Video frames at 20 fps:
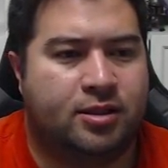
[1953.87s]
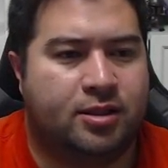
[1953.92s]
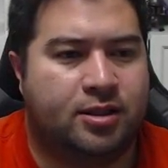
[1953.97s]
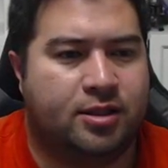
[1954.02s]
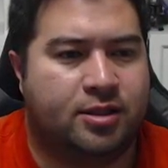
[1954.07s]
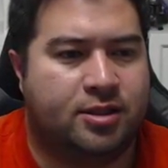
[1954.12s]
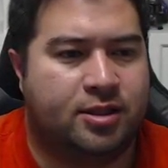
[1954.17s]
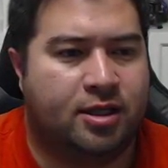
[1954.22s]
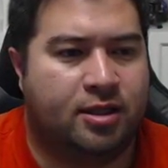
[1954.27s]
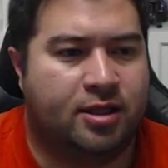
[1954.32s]

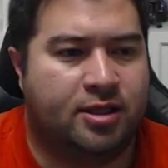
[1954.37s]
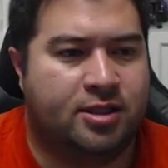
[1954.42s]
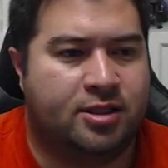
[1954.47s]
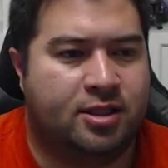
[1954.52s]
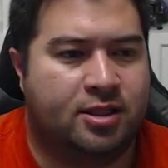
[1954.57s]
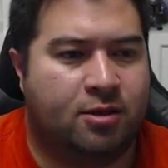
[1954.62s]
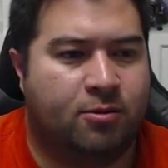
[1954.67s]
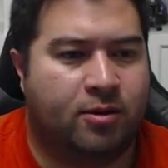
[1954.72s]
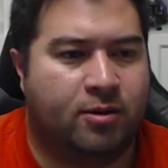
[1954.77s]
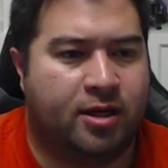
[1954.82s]
So let's
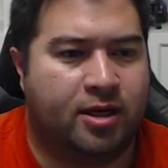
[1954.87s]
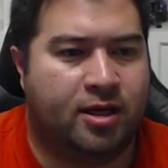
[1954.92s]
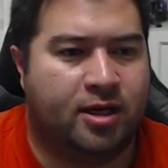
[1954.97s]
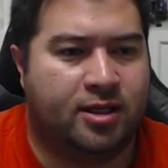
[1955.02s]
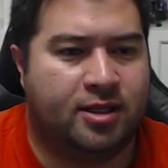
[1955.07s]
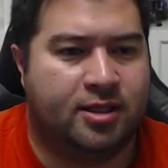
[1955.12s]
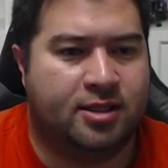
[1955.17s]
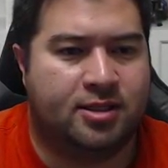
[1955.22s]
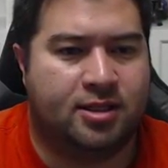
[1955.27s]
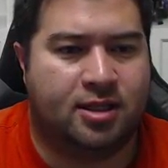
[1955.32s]
start working on
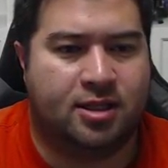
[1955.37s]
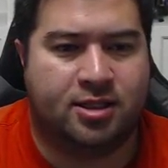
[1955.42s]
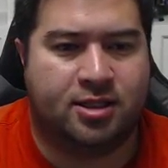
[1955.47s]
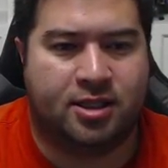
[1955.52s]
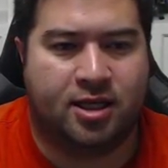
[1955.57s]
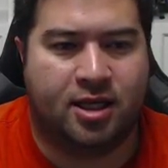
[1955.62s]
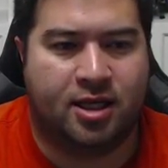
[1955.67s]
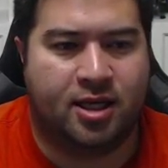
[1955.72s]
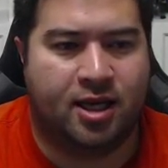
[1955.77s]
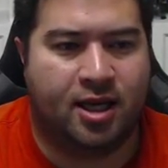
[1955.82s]
this logic
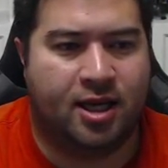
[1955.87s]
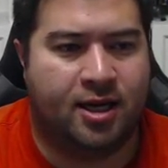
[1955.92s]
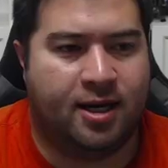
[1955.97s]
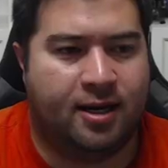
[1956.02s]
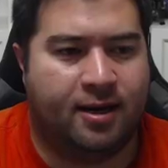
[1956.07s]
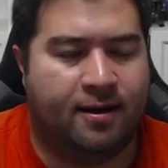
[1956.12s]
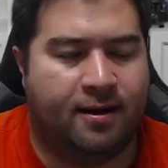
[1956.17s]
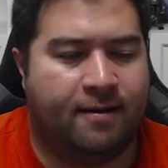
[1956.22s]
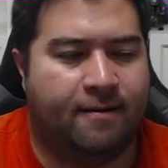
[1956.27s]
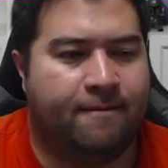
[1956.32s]
again
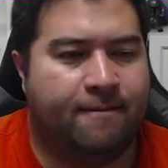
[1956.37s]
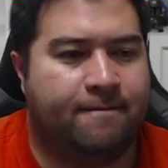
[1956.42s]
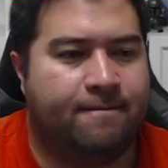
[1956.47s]
here.